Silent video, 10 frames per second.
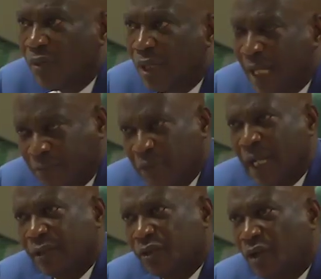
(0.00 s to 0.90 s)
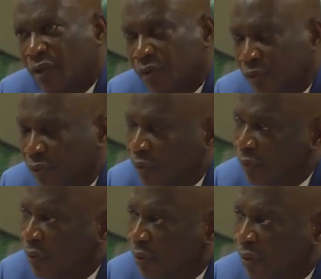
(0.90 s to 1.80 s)
Let me assure you
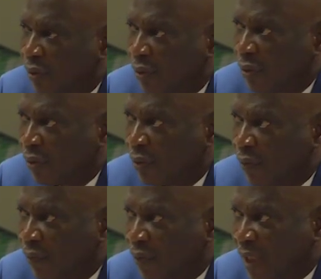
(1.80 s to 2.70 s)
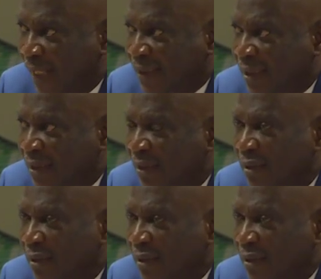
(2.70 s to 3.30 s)
that